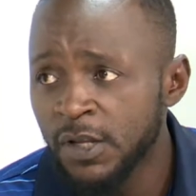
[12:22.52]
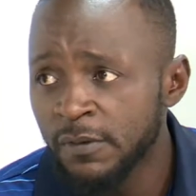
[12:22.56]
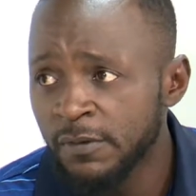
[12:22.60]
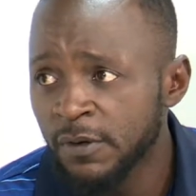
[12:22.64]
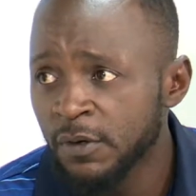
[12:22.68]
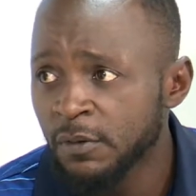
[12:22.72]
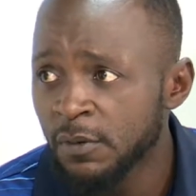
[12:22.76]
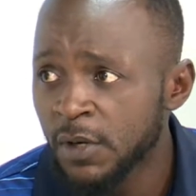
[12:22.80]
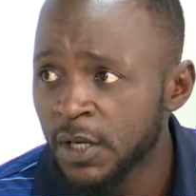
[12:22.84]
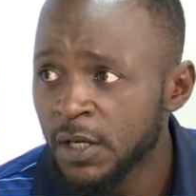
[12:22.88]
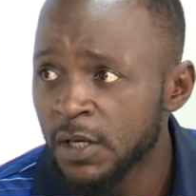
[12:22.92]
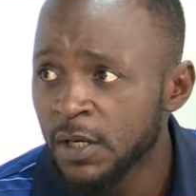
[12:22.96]

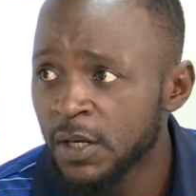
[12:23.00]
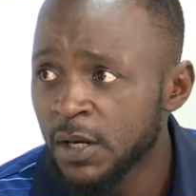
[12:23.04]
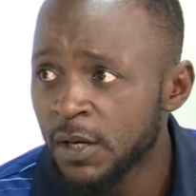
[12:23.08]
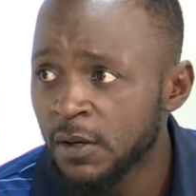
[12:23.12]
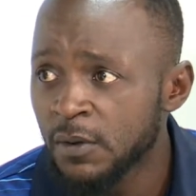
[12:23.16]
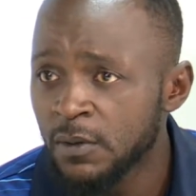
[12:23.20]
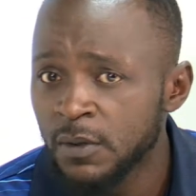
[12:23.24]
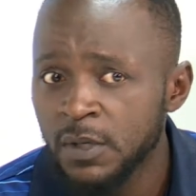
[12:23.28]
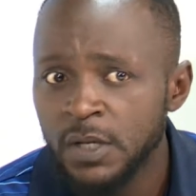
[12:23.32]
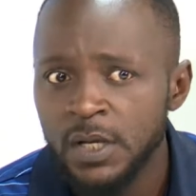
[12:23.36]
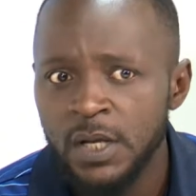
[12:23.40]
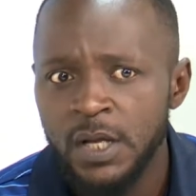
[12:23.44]
right now.
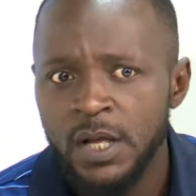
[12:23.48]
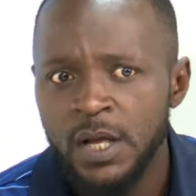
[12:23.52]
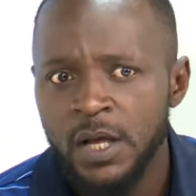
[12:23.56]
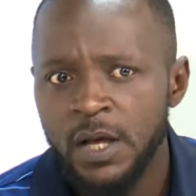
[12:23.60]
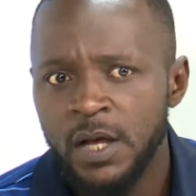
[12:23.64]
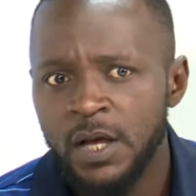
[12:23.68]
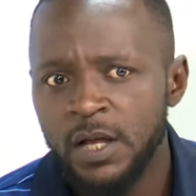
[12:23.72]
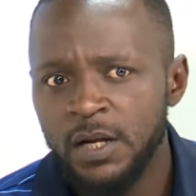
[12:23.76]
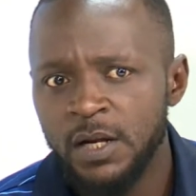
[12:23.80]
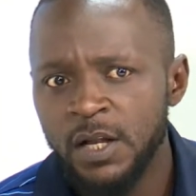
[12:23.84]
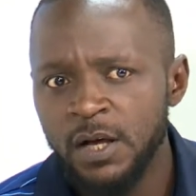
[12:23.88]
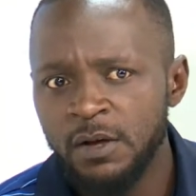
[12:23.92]

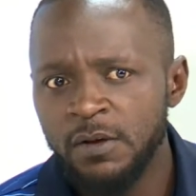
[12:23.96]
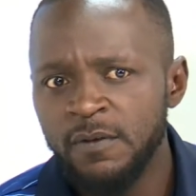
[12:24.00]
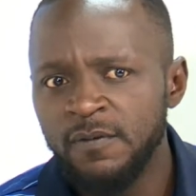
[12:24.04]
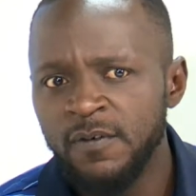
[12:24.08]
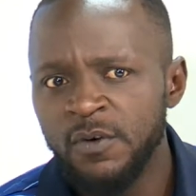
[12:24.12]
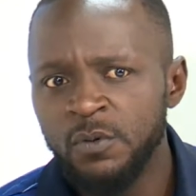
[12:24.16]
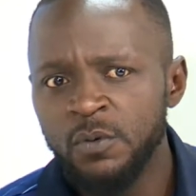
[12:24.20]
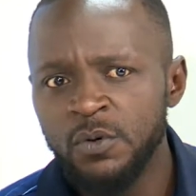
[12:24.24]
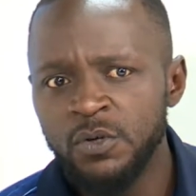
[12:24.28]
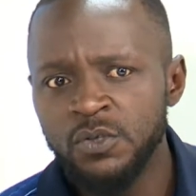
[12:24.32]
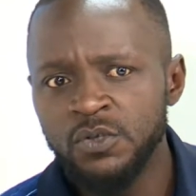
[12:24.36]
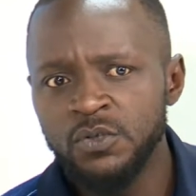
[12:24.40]
And now if they
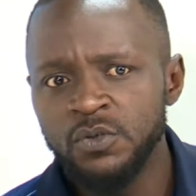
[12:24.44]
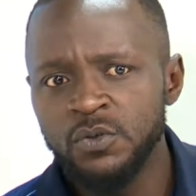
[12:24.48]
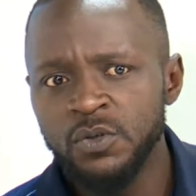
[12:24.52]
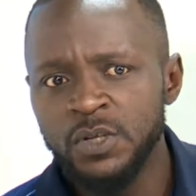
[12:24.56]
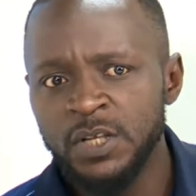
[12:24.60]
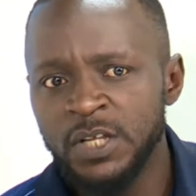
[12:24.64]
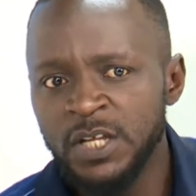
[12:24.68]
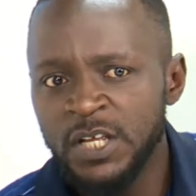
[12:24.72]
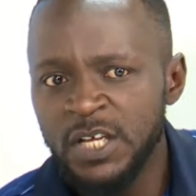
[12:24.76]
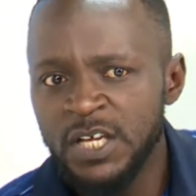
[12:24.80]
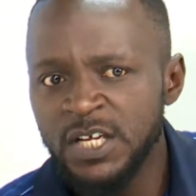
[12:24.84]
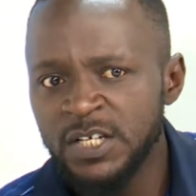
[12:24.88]
want to
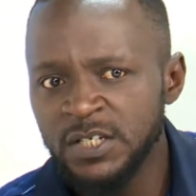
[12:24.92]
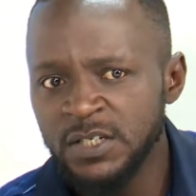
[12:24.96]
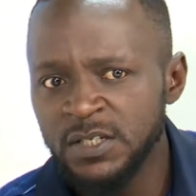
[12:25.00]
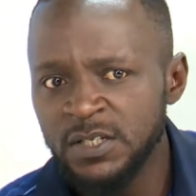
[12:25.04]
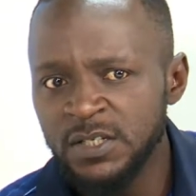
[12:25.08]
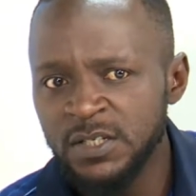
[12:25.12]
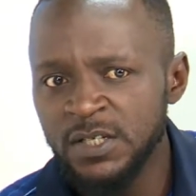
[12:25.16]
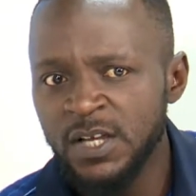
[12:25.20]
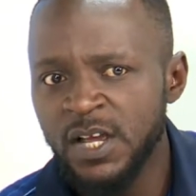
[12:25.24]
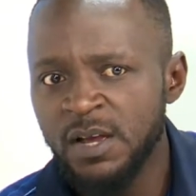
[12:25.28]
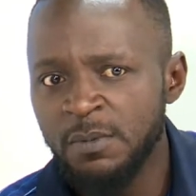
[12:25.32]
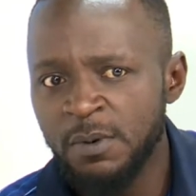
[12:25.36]
engage in a
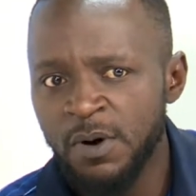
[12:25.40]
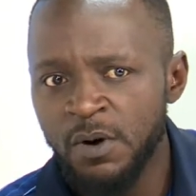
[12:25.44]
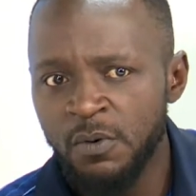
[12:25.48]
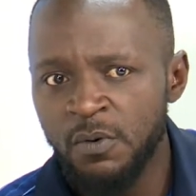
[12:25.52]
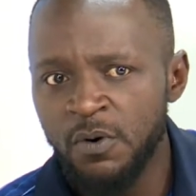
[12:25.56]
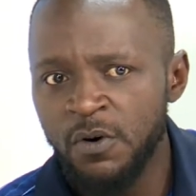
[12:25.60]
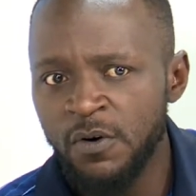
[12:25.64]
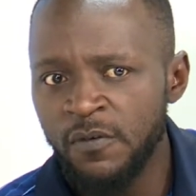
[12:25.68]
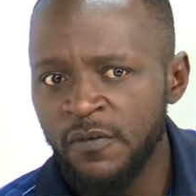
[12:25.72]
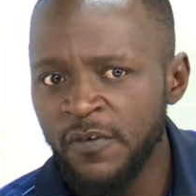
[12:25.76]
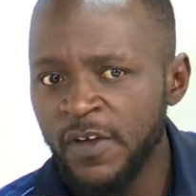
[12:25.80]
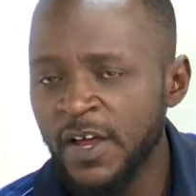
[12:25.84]
cyber
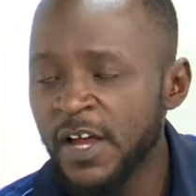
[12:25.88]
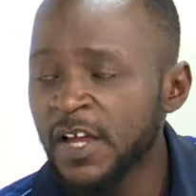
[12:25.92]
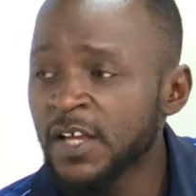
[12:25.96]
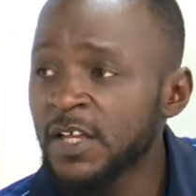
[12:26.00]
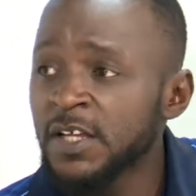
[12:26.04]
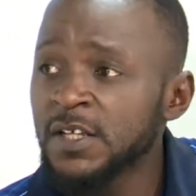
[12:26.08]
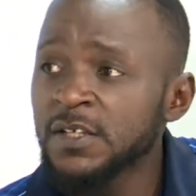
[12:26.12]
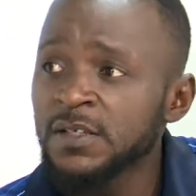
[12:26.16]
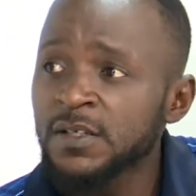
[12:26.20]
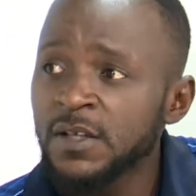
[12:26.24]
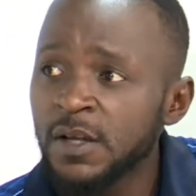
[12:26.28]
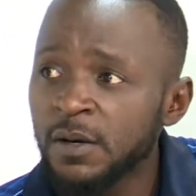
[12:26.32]
warfare
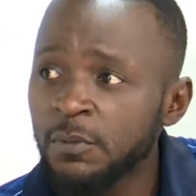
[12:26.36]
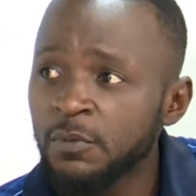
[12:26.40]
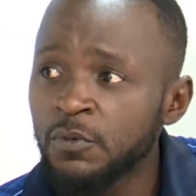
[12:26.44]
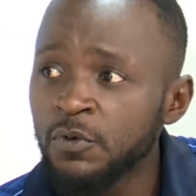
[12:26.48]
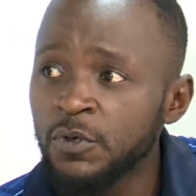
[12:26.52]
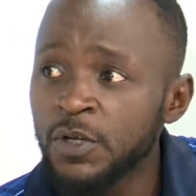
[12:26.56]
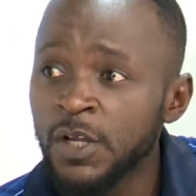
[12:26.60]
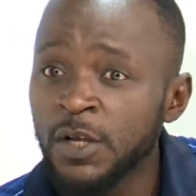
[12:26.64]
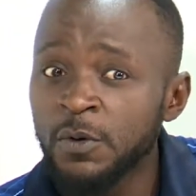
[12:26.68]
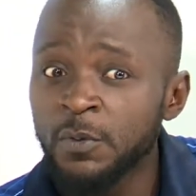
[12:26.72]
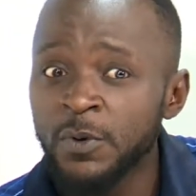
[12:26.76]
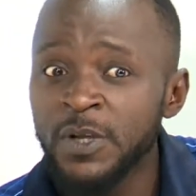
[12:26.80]
against
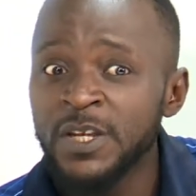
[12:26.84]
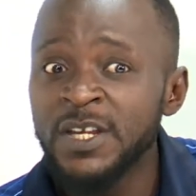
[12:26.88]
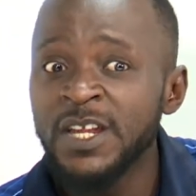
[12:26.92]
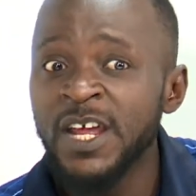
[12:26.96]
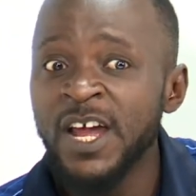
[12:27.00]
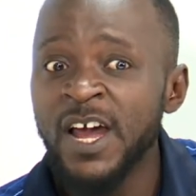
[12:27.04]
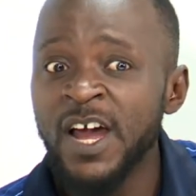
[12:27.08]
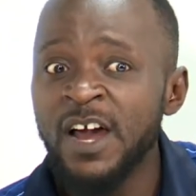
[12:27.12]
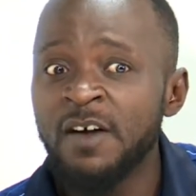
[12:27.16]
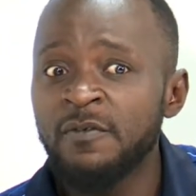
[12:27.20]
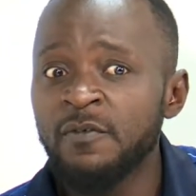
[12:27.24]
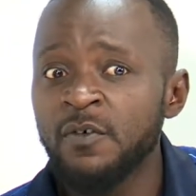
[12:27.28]
Cameroonian, when they
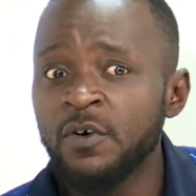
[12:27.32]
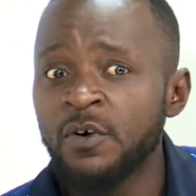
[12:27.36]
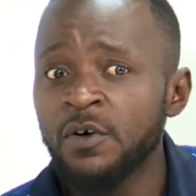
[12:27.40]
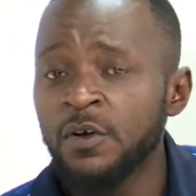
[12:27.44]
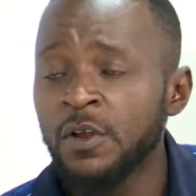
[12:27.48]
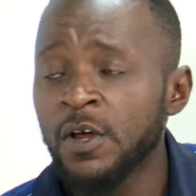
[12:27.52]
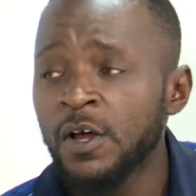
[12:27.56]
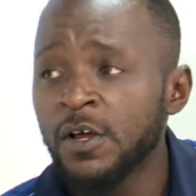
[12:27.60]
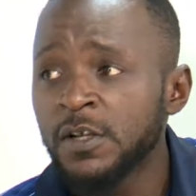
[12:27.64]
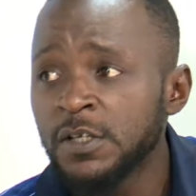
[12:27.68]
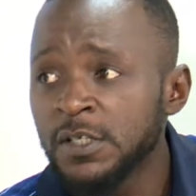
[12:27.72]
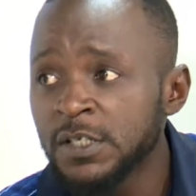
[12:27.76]
have all
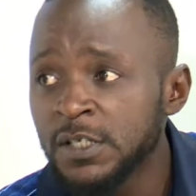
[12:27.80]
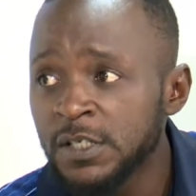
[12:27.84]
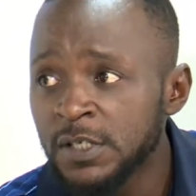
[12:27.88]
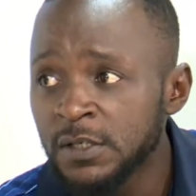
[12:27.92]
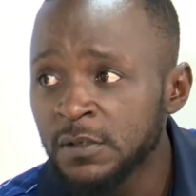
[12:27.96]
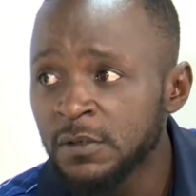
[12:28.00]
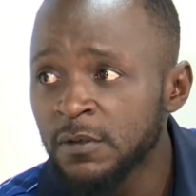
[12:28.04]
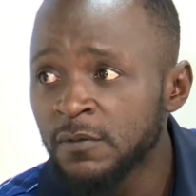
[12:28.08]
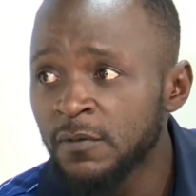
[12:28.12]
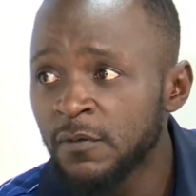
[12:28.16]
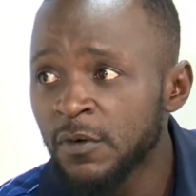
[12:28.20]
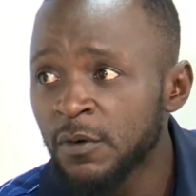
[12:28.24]
our
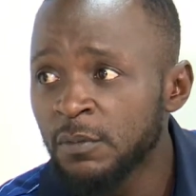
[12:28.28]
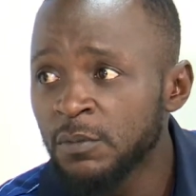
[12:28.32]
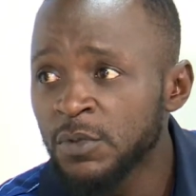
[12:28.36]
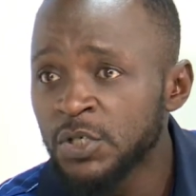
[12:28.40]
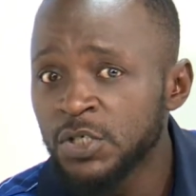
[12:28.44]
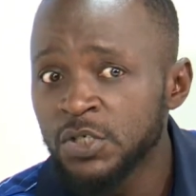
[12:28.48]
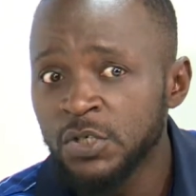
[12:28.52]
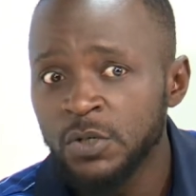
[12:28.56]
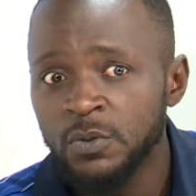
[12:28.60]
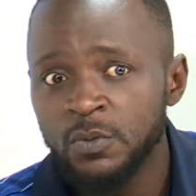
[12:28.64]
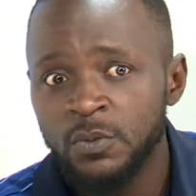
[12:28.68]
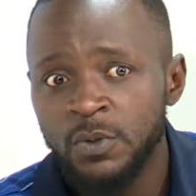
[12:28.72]
detailed
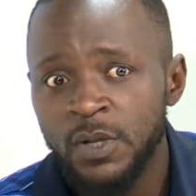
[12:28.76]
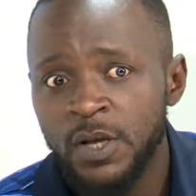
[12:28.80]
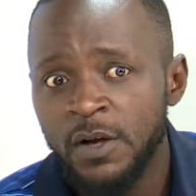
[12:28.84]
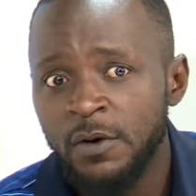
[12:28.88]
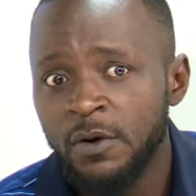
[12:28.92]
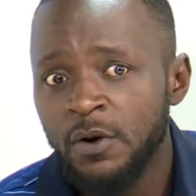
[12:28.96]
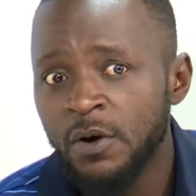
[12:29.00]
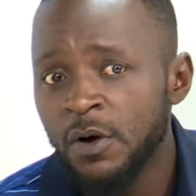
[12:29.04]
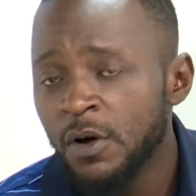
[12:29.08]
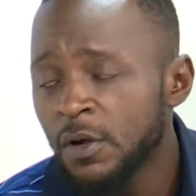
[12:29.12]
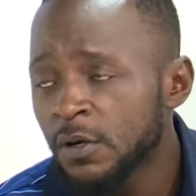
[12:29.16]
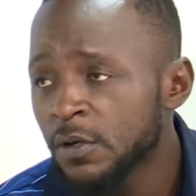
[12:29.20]
information, we are
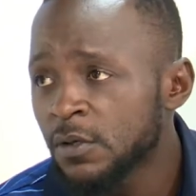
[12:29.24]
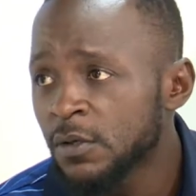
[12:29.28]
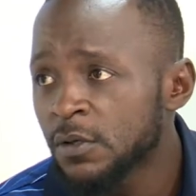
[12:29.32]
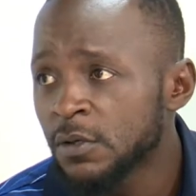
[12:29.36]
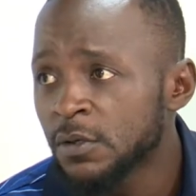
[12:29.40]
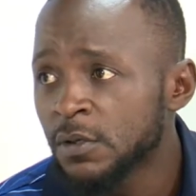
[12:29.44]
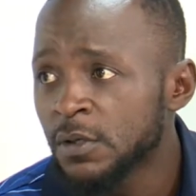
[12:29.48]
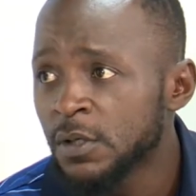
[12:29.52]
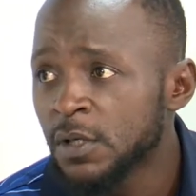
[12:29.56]
gone.